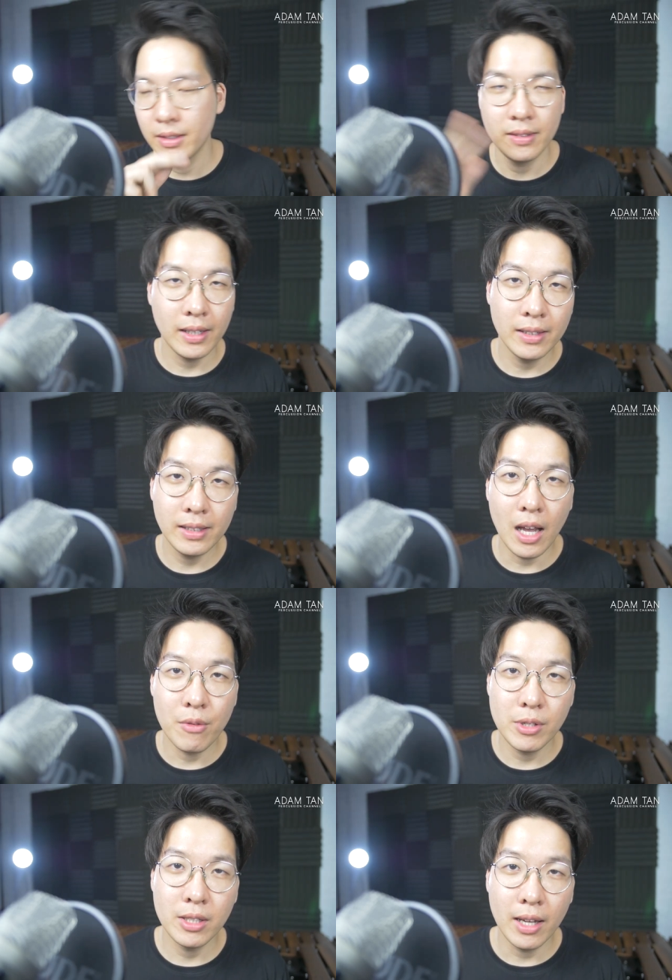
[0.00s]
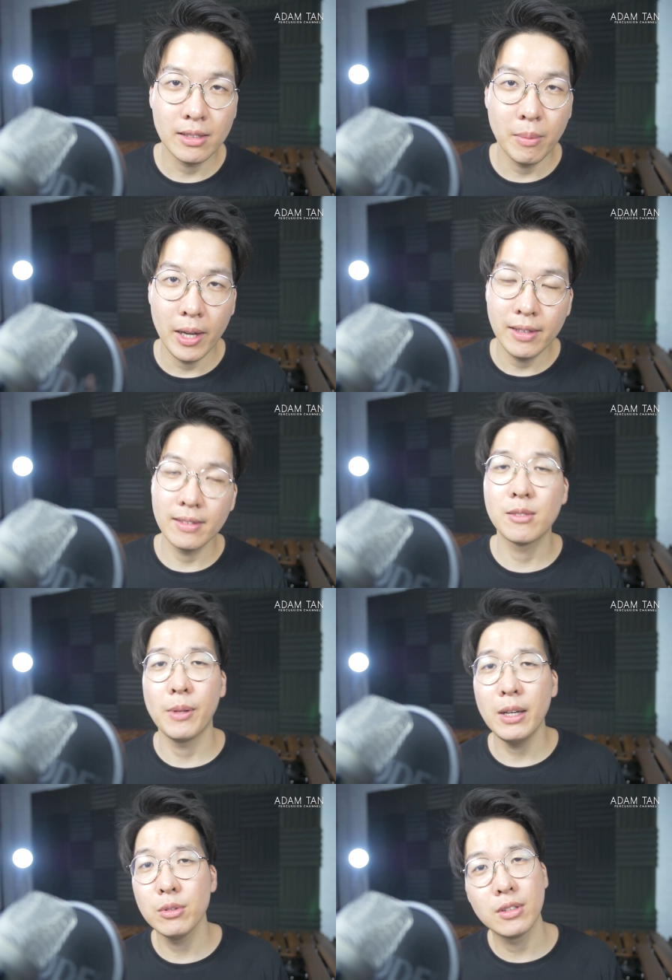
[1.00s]
The second thing that I really liked about Ethan's
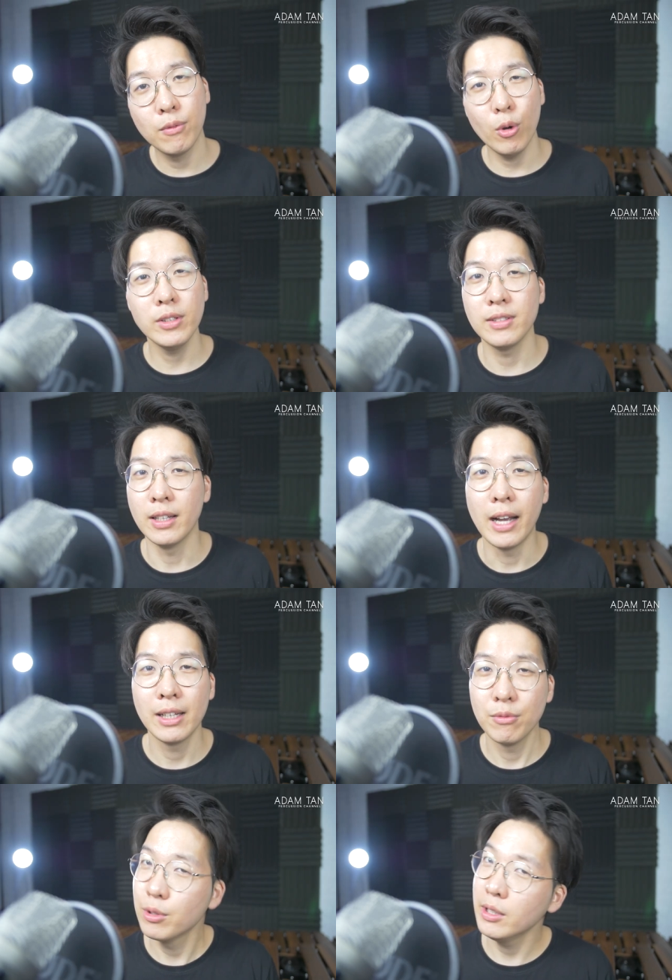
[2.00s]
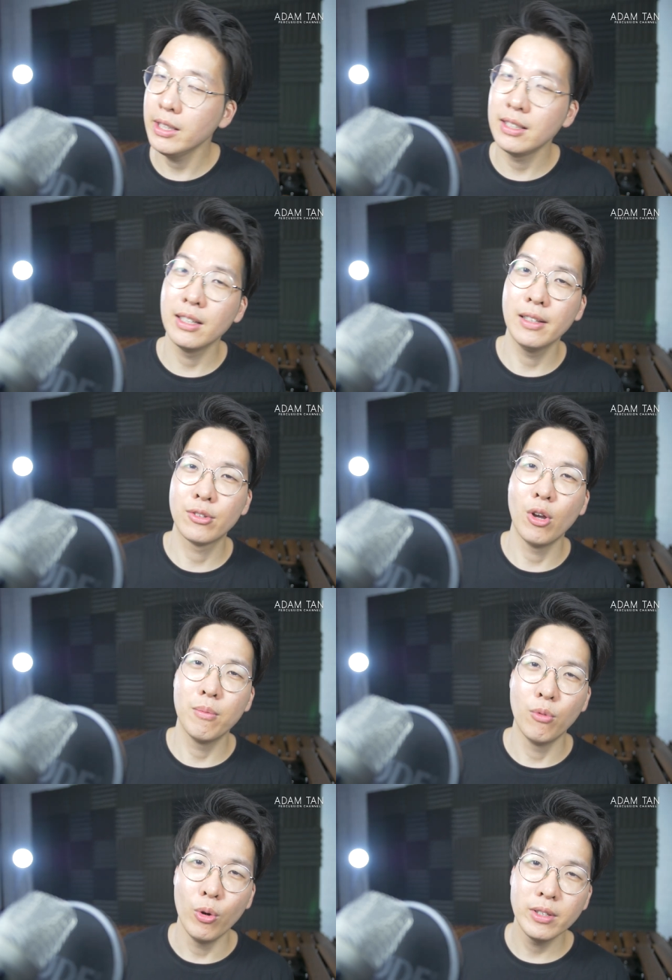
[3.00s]
playing was the voicing. I can really hear the
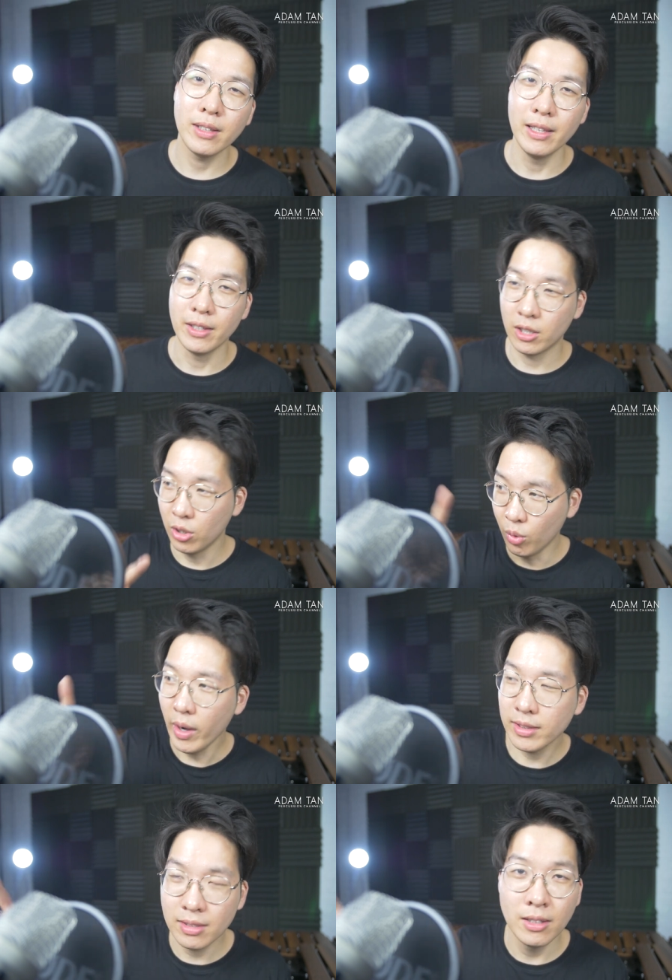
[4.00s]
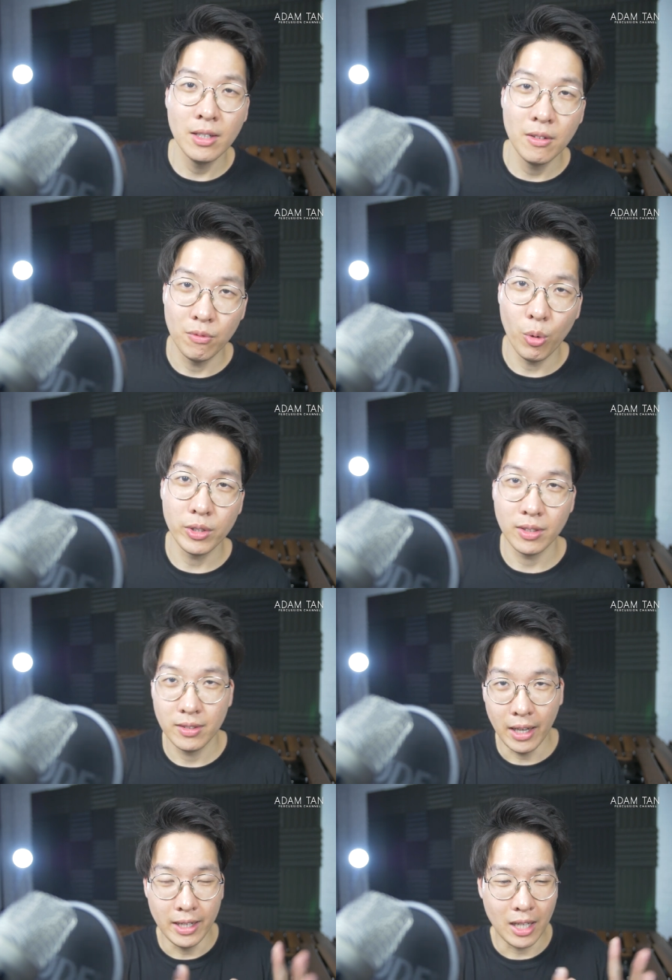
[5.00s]
top voice and the correct
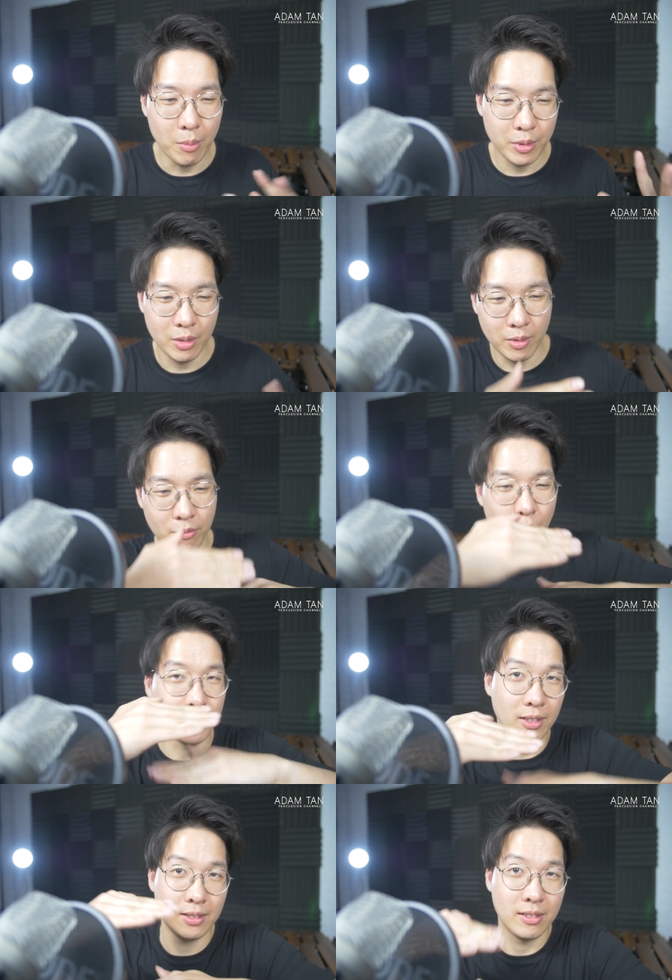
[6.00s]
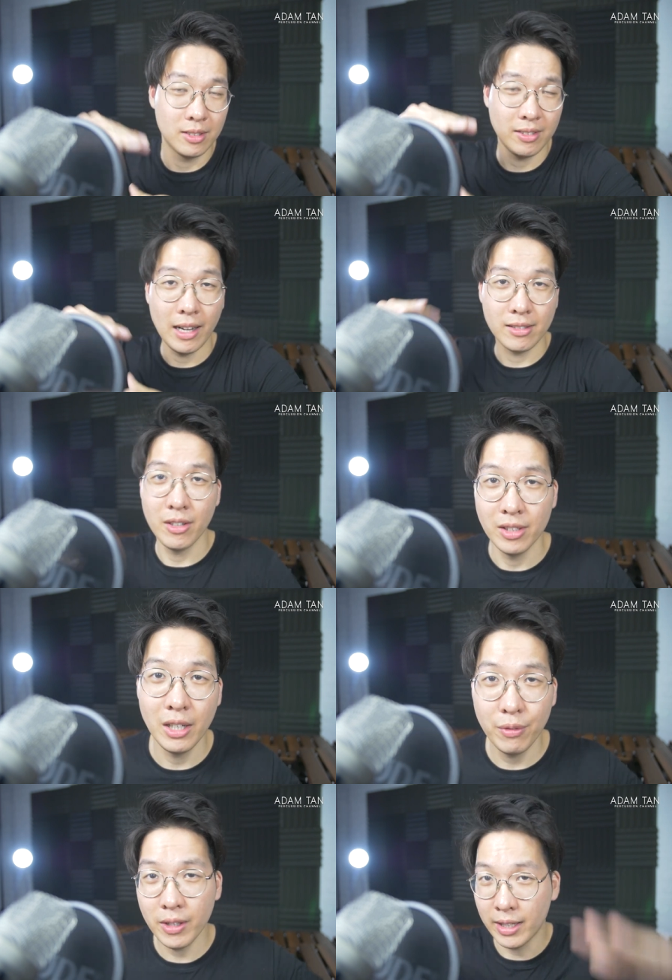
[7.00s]
voices and accompaniment voices stacked
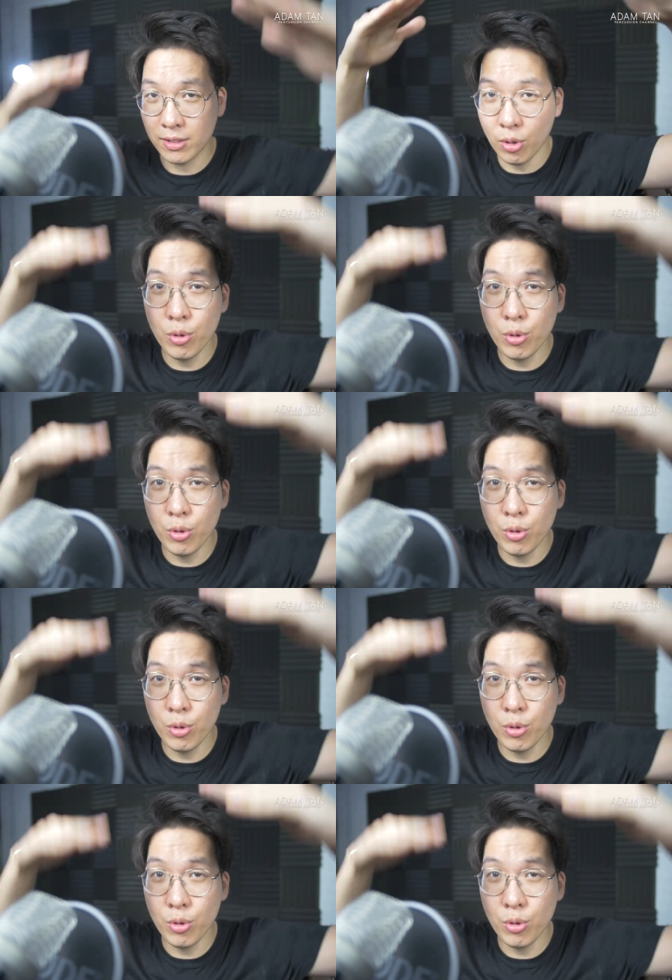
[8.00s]
underneath it, like it's